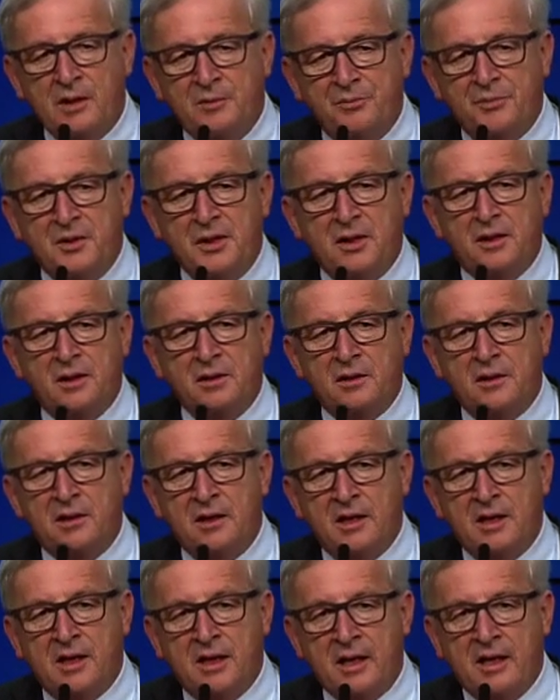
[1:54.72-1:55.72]
being
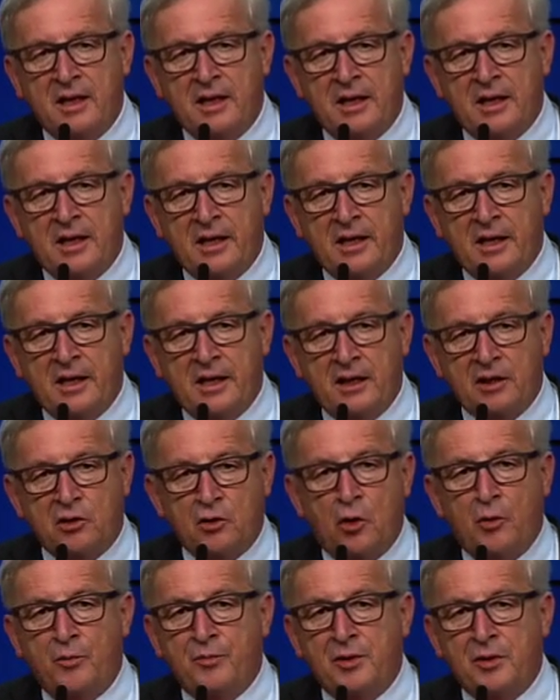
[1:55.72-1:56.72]
a
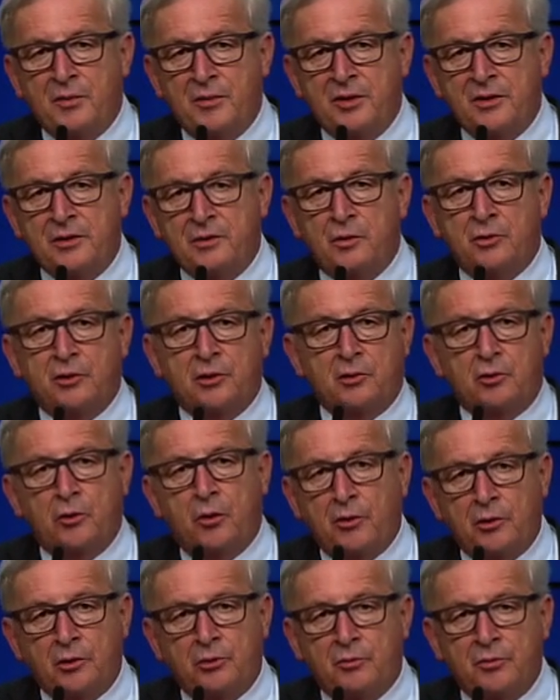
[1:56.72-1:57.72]
complement or the
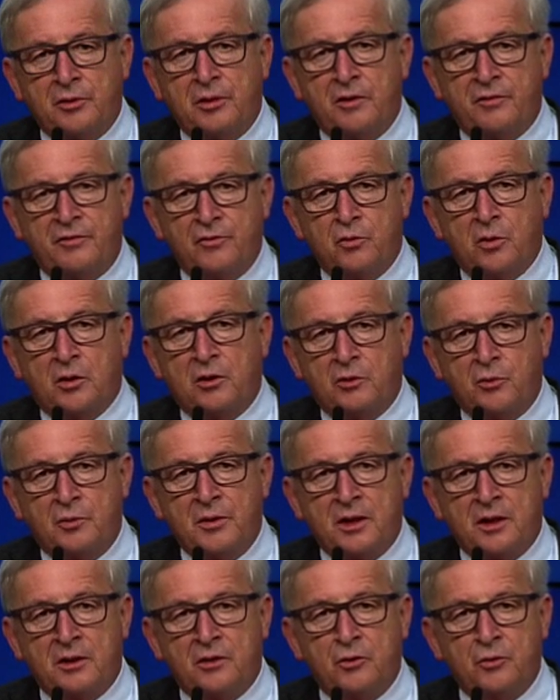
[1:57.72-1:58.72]
contrary of what
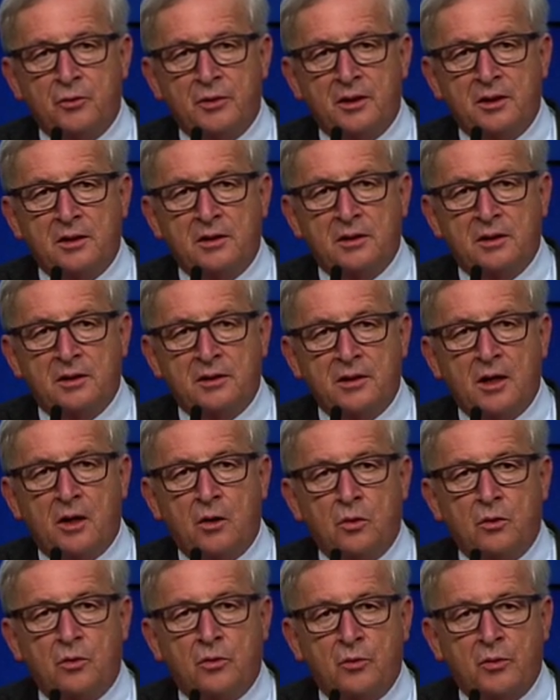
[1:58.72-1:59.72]
we are doing
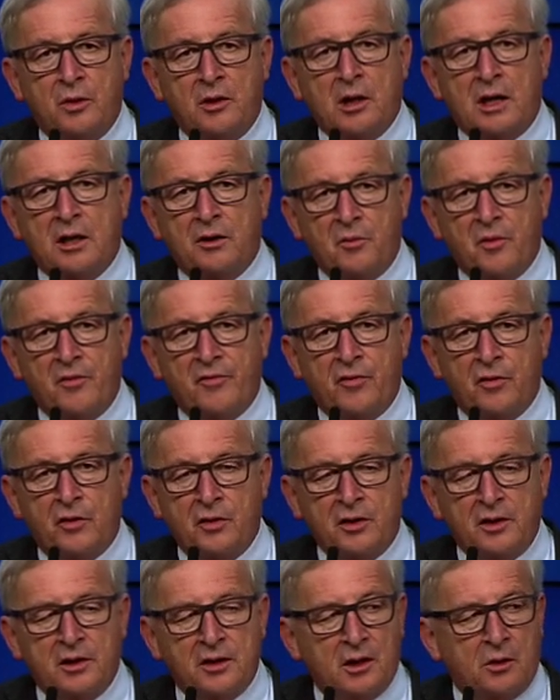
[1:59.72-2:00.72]
now. We are
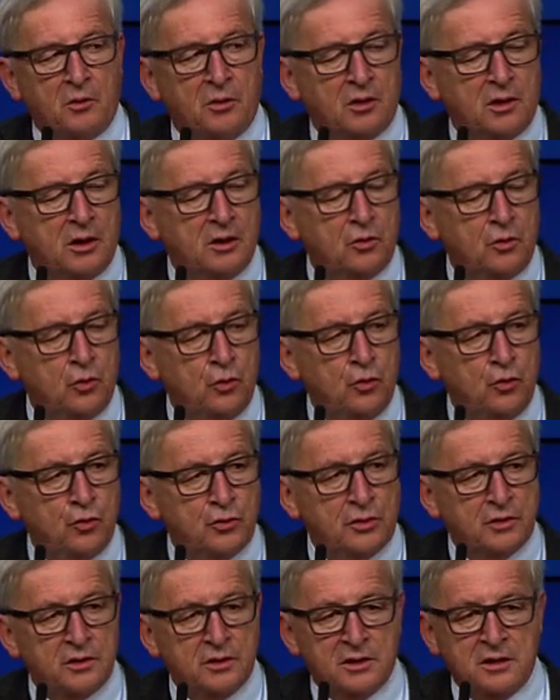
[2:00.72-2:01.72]
referring in our
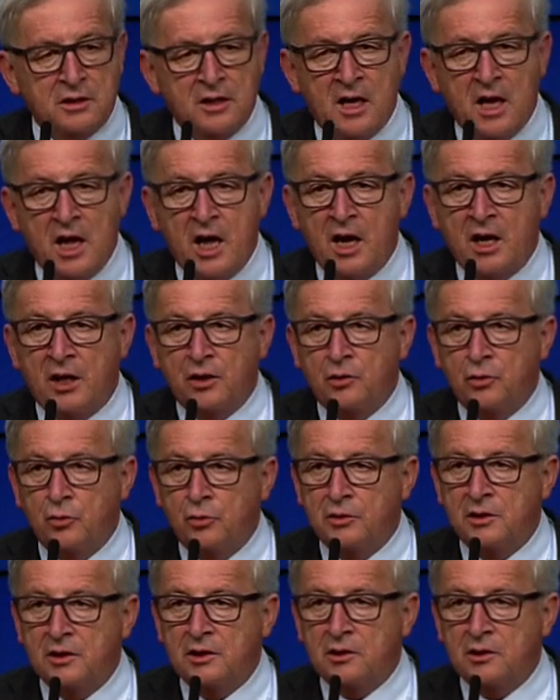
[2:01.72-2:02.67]
conclusions to the